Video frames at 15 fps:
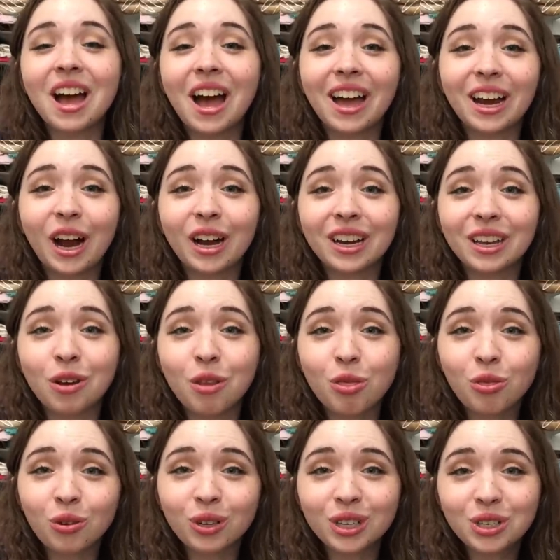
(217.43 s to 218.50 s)
I got in
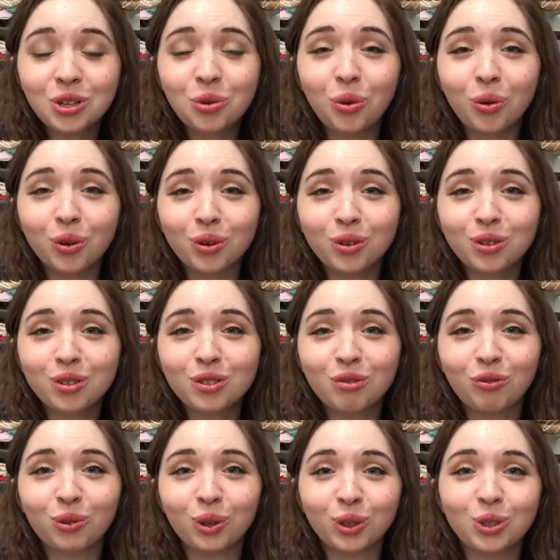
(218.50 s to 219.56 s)
thirty-two orders
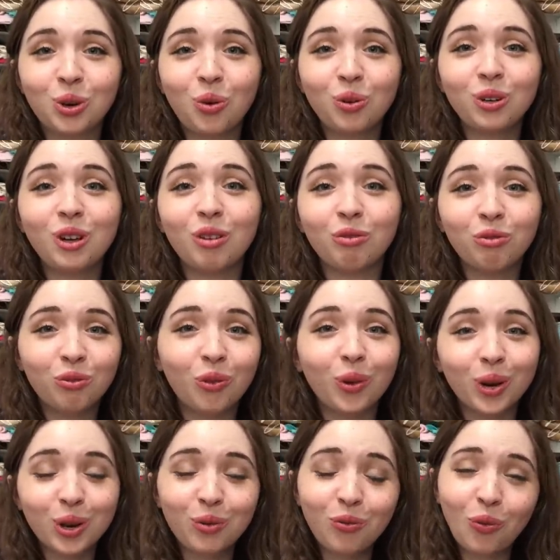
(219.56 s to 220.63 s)
for a total of
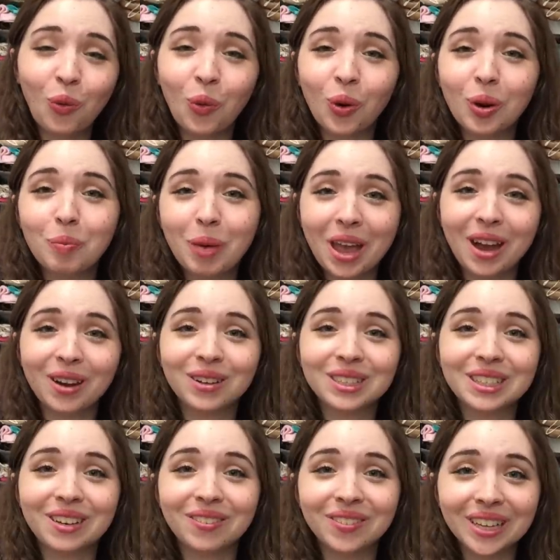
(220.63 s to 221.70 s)
forty-four pairs
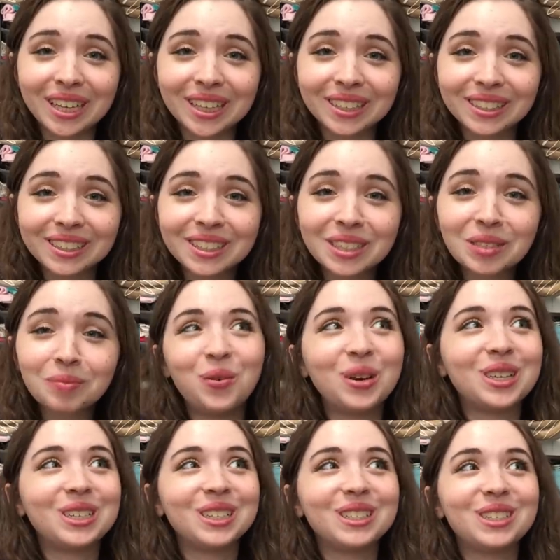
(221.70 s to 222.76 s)
of ears,
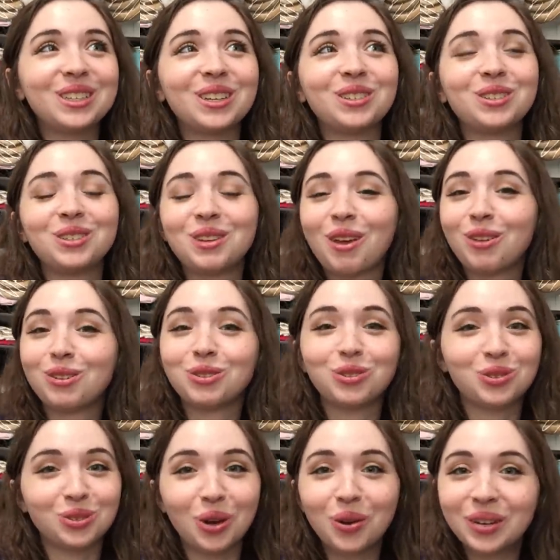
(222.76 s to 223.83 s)
which is just
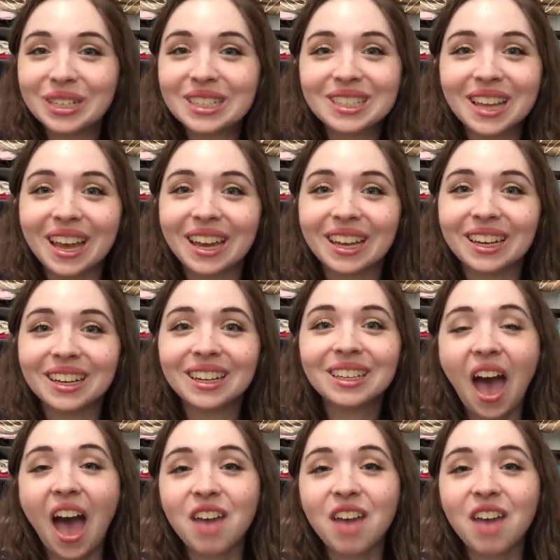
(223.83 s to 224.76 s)
so insane.